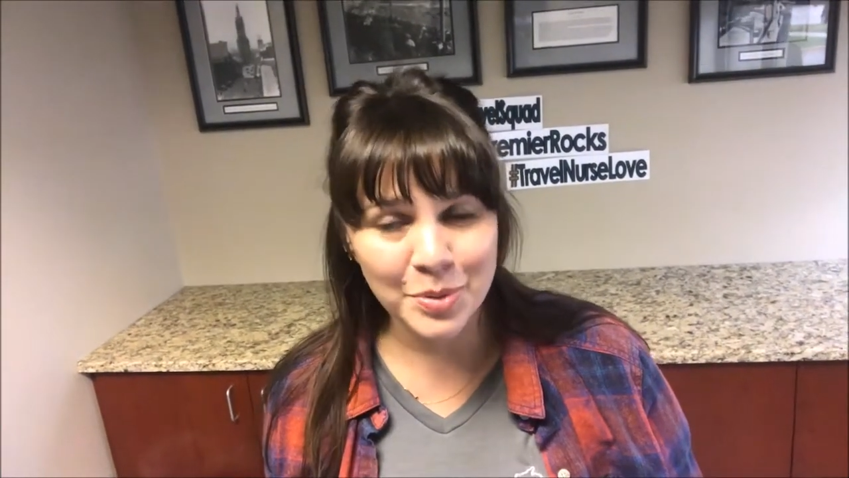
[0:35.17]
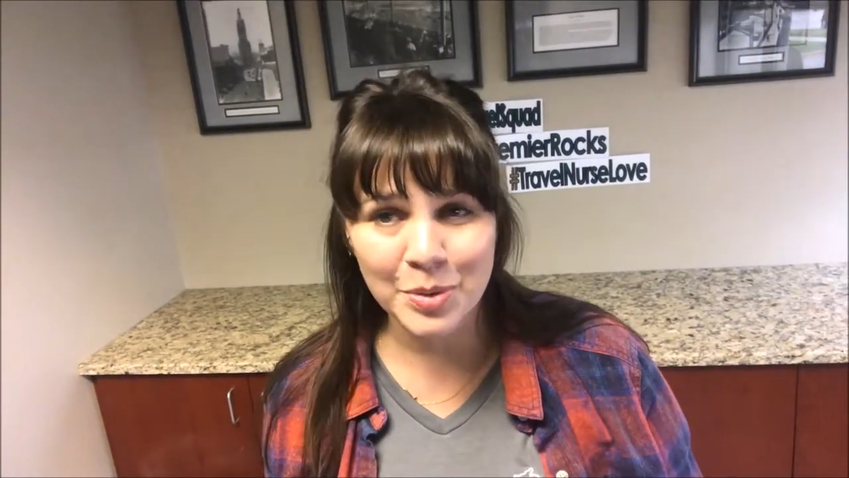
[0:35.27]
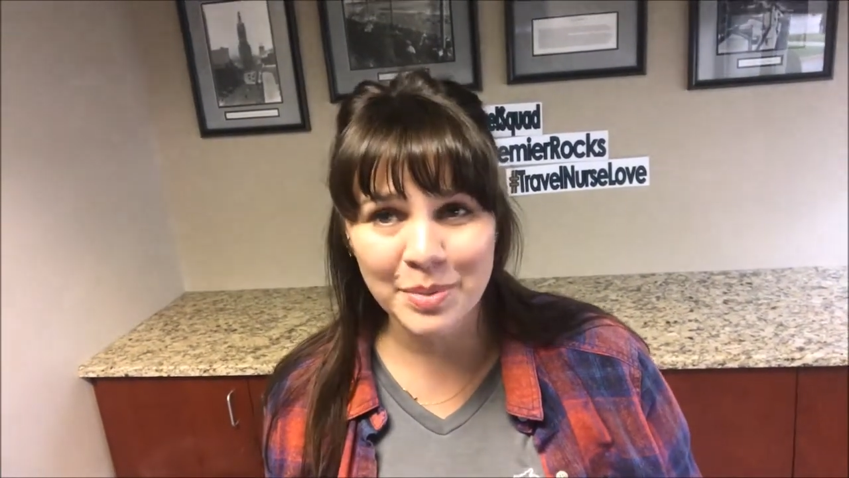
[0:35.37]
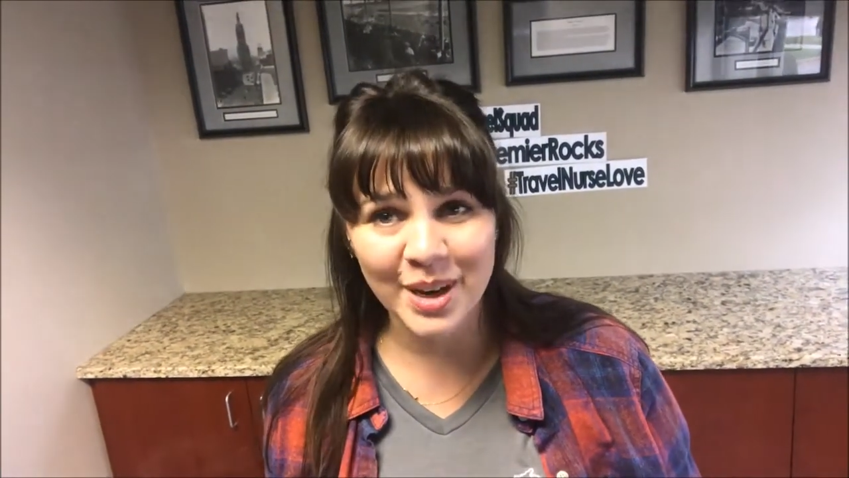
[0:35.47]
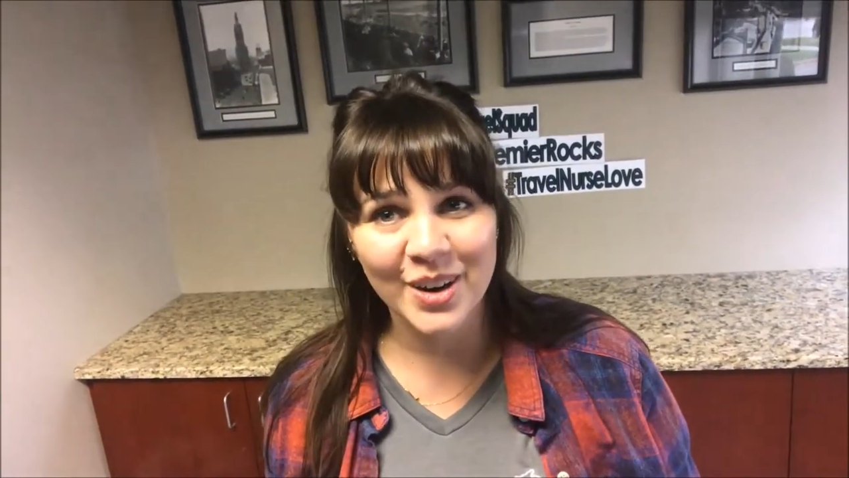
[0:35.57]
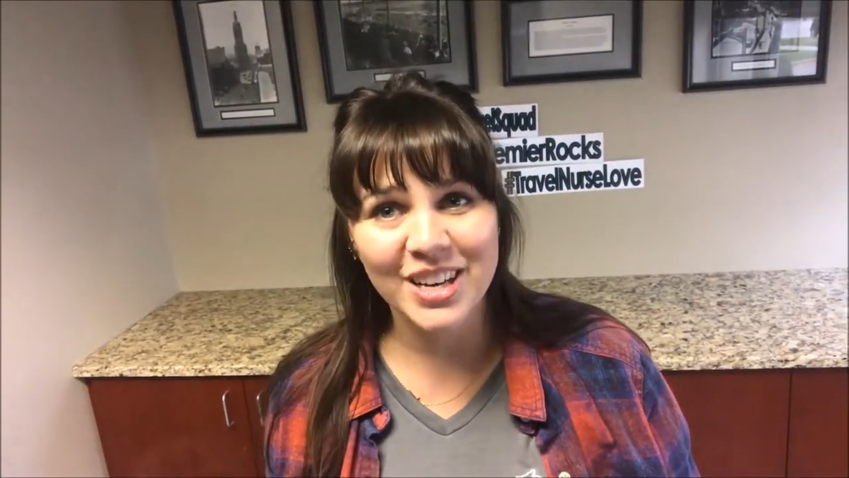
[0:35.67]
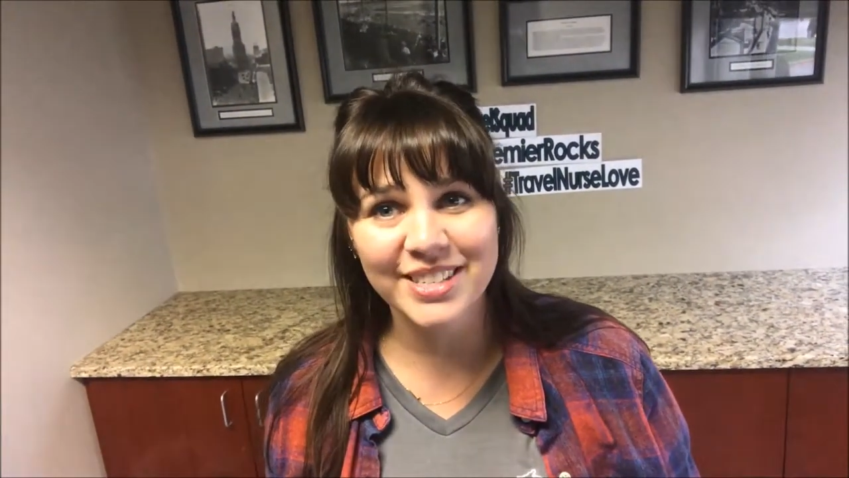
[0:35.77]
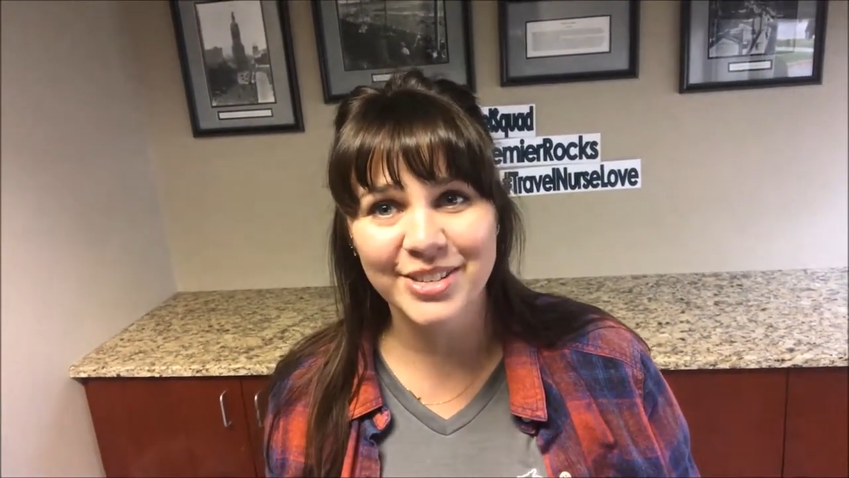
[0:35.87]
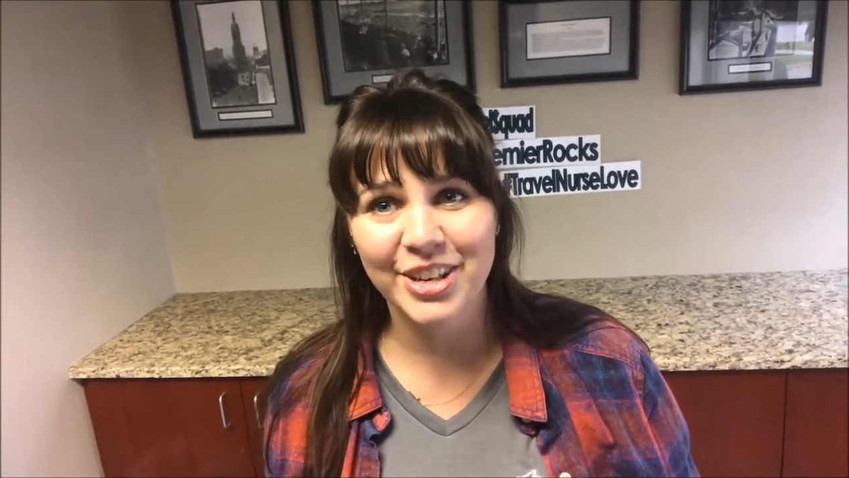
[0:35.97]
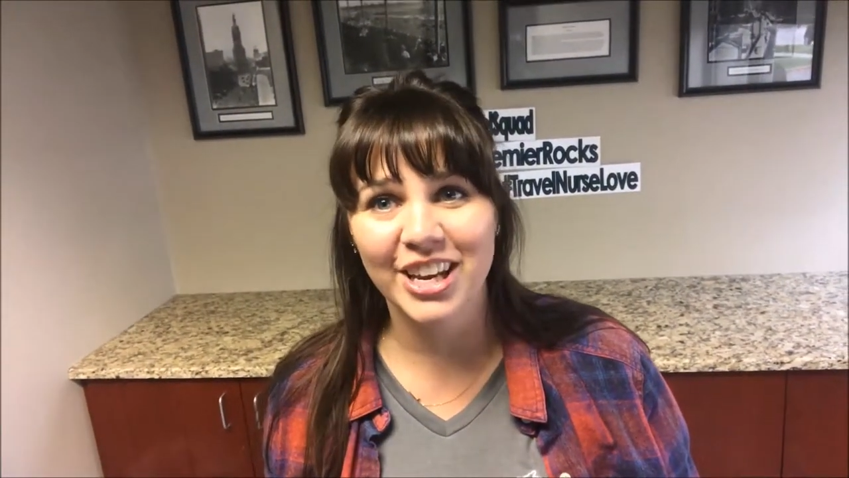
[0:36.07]
Premier
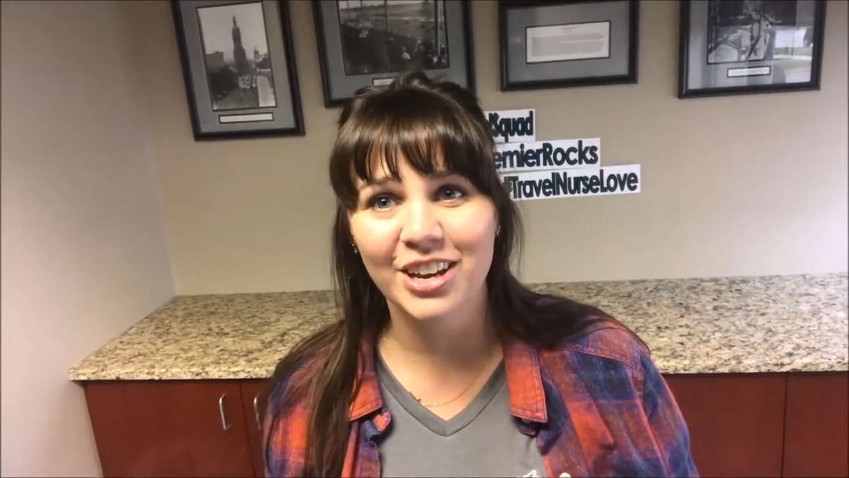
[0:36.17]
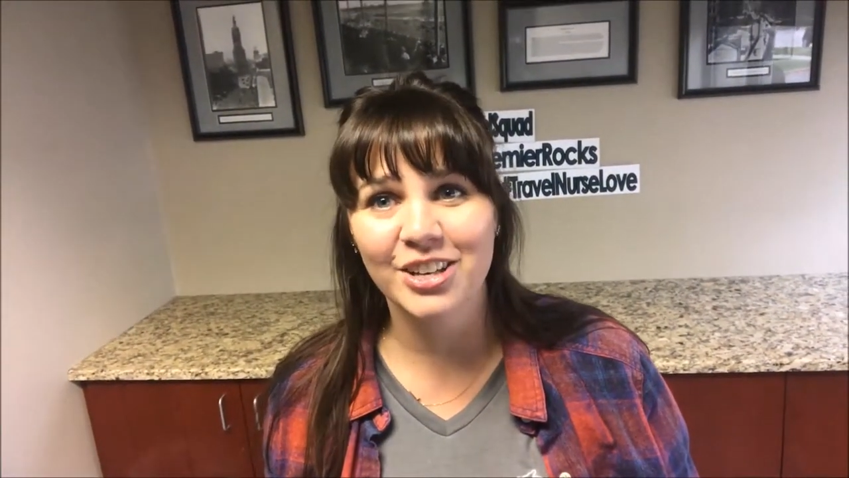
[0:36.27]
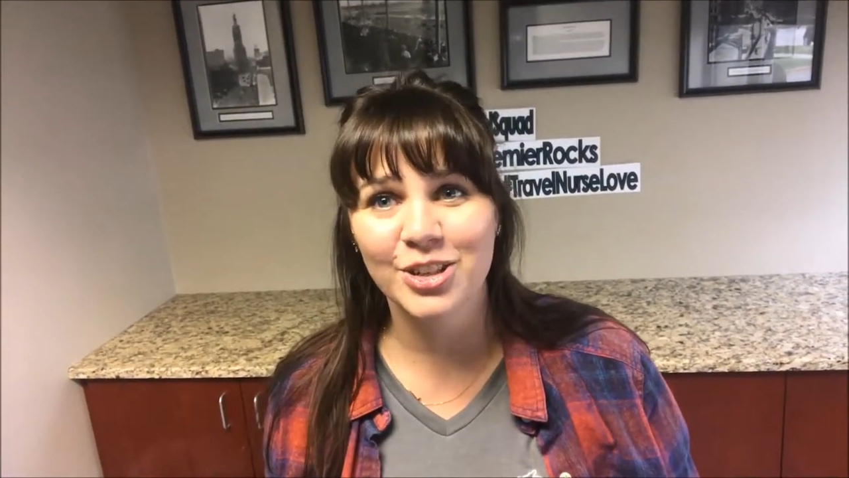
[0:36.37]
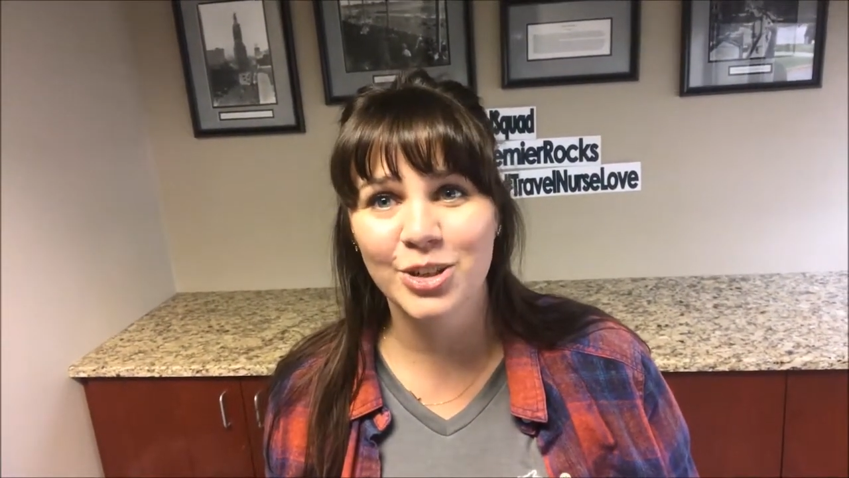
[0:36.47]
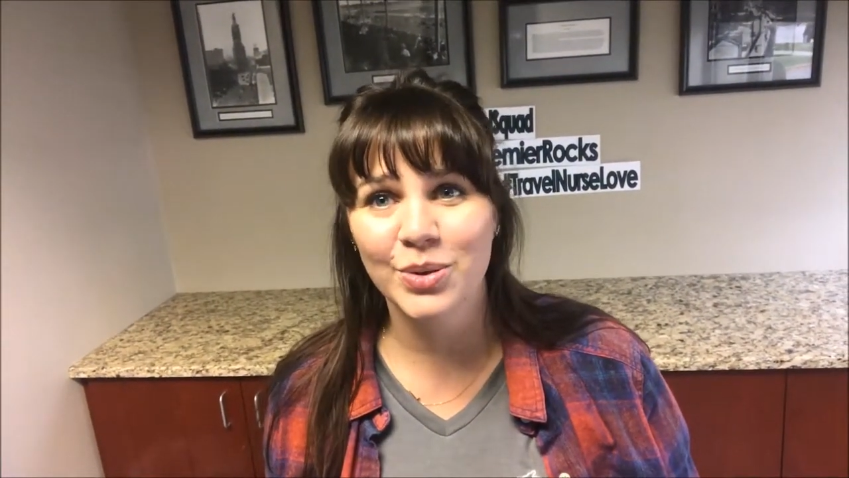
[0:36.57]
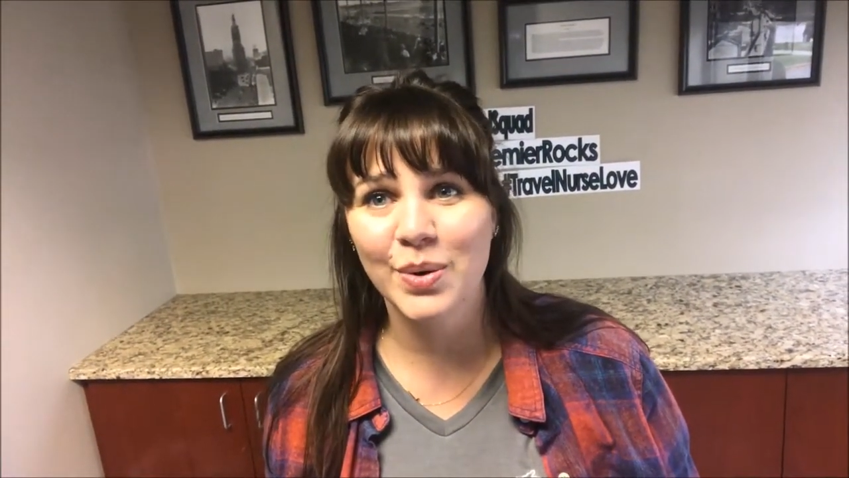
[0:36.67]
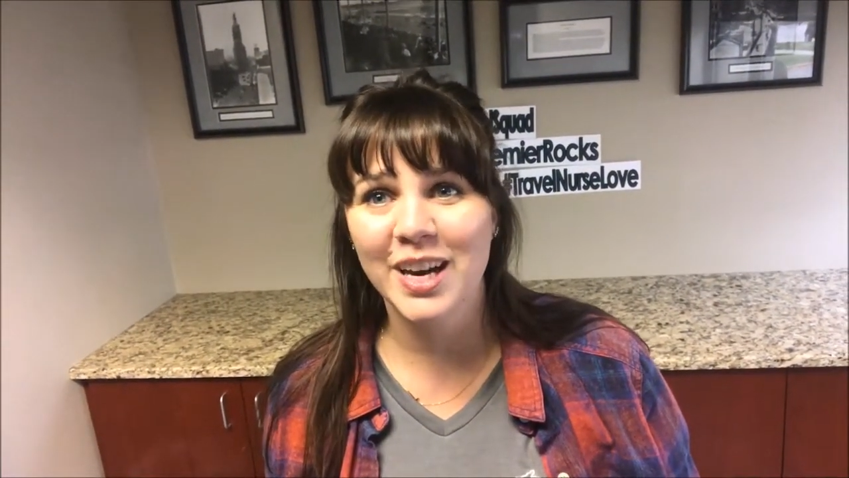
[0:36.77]
is looking to